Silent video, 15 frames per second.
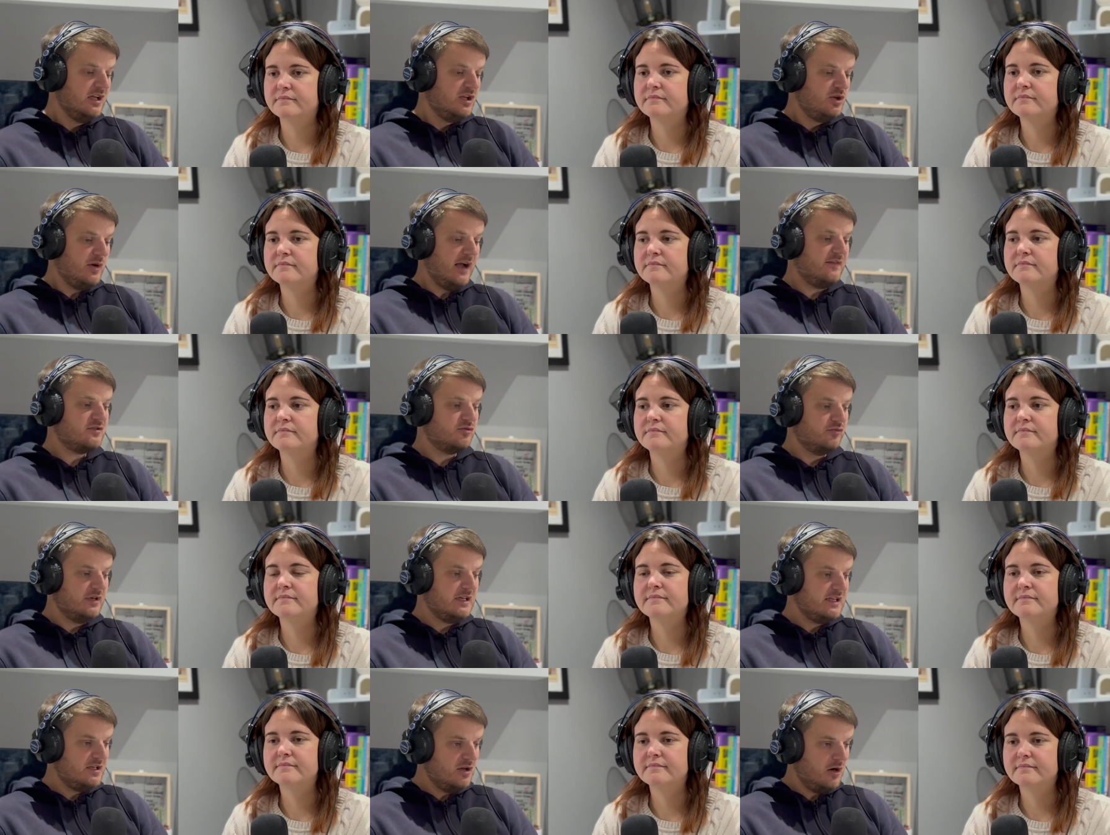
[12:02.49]
Speaker 1: You have to
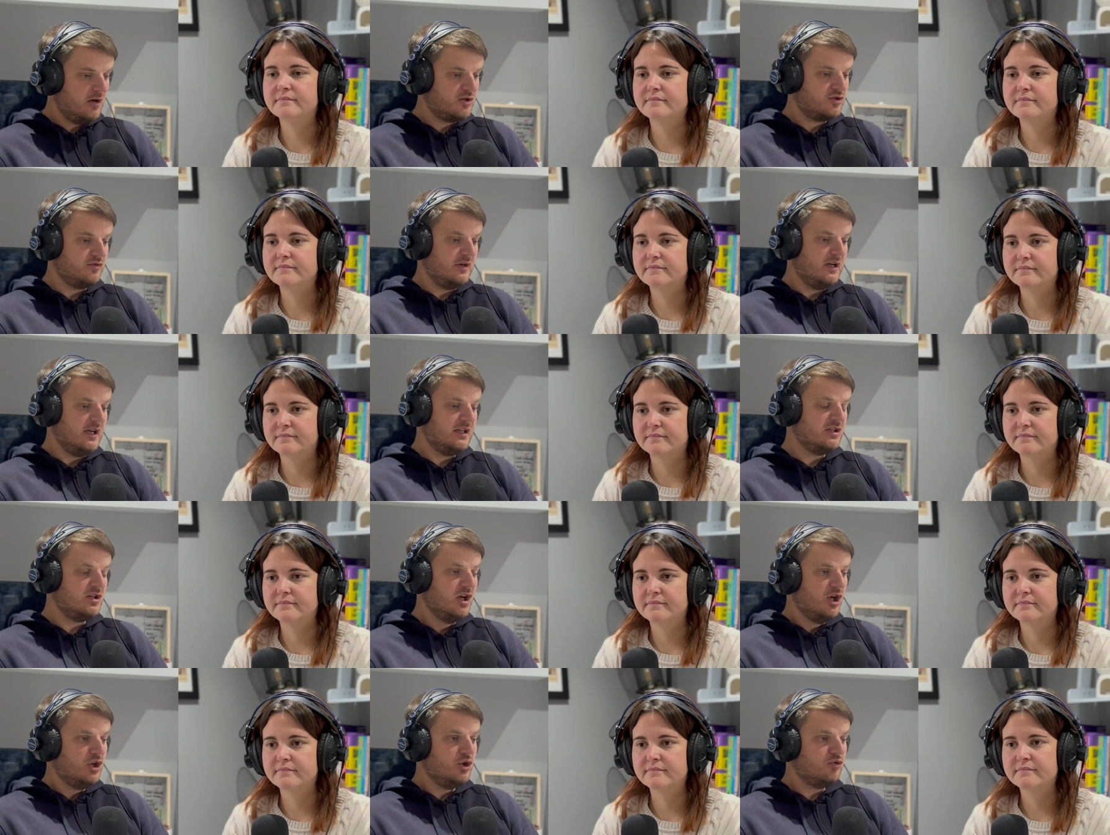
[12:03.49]
really nurture it. And
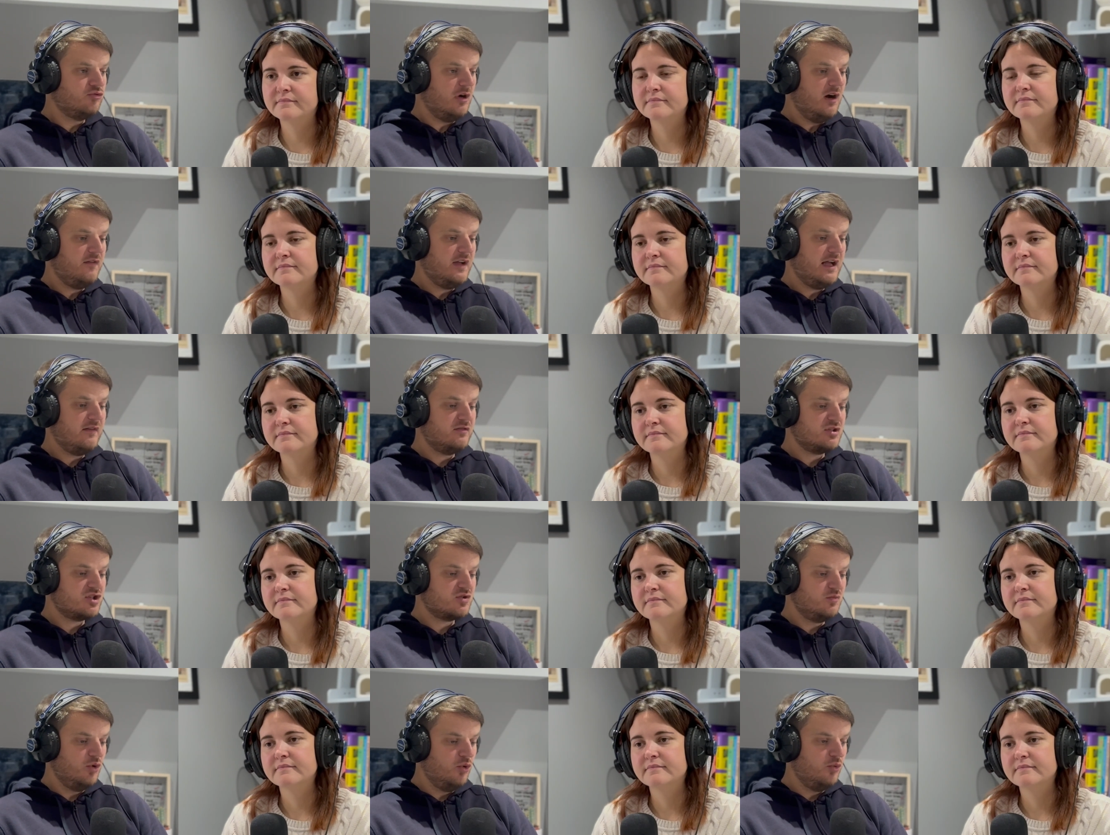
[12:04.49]
you'd rather have a
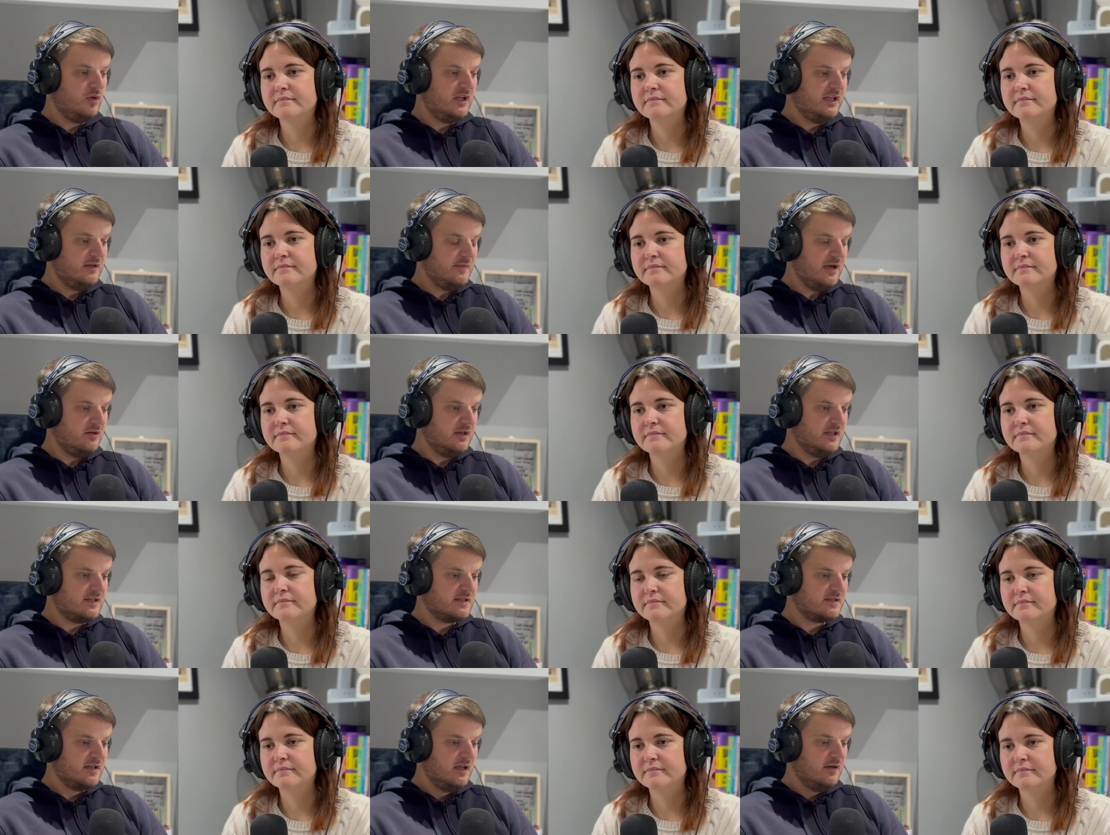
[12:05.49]
small email
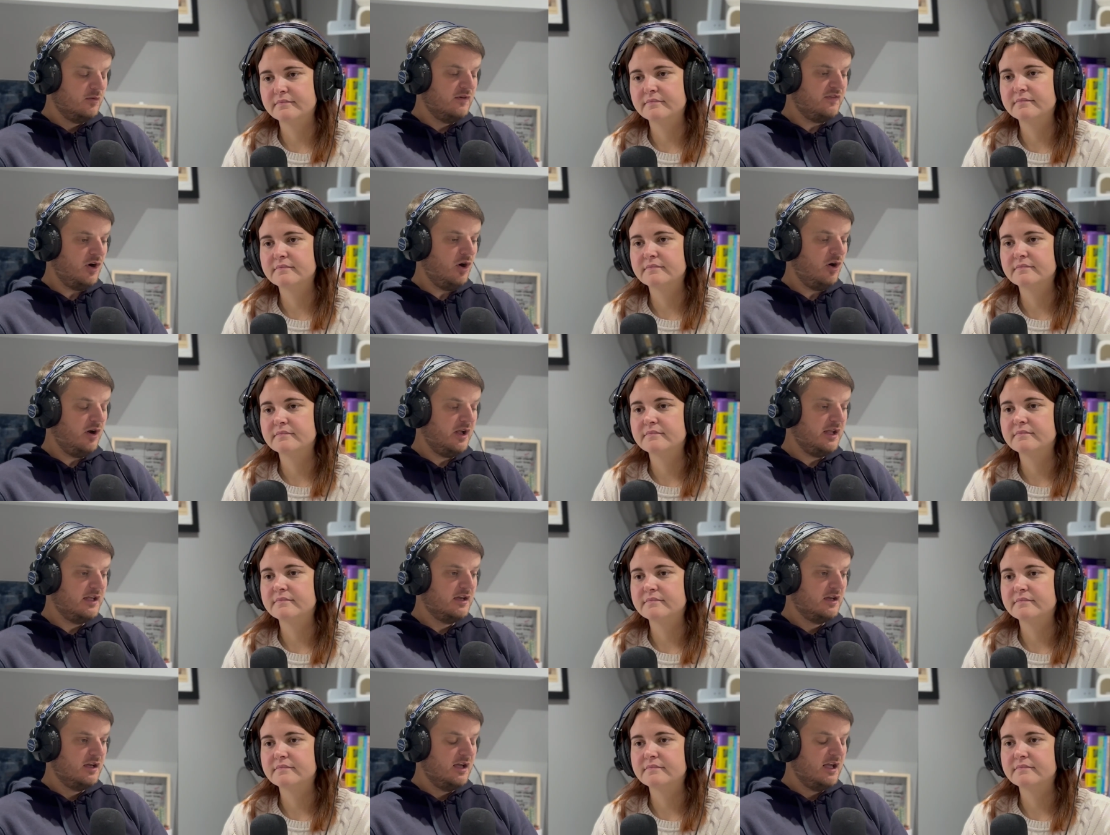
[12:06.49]
list with a high
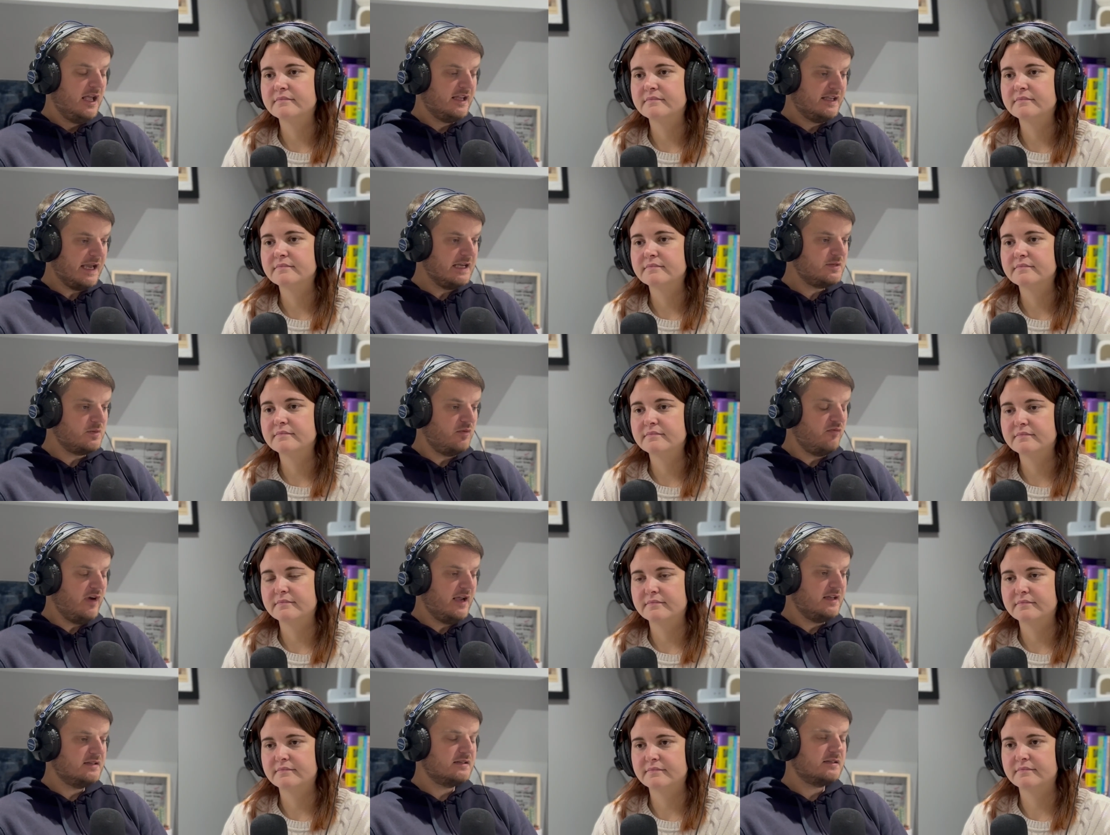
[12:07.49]
engagement
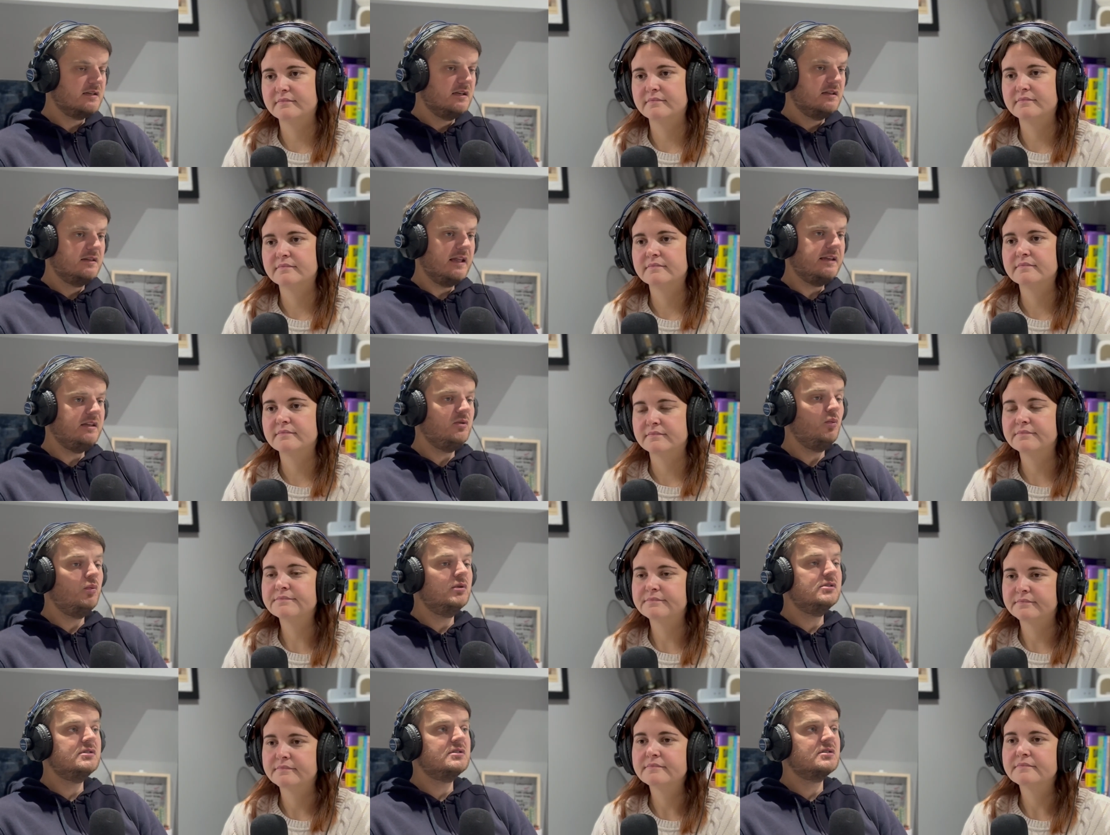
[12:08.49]
rates than you
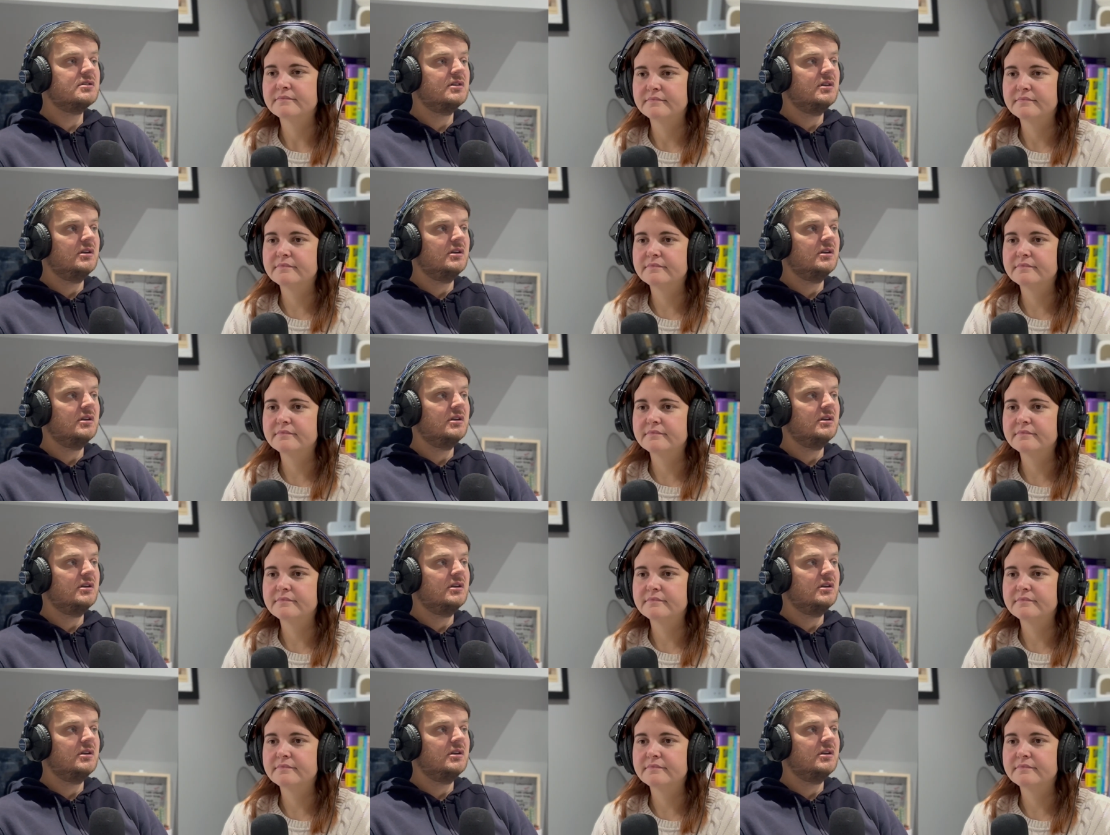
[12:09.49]
would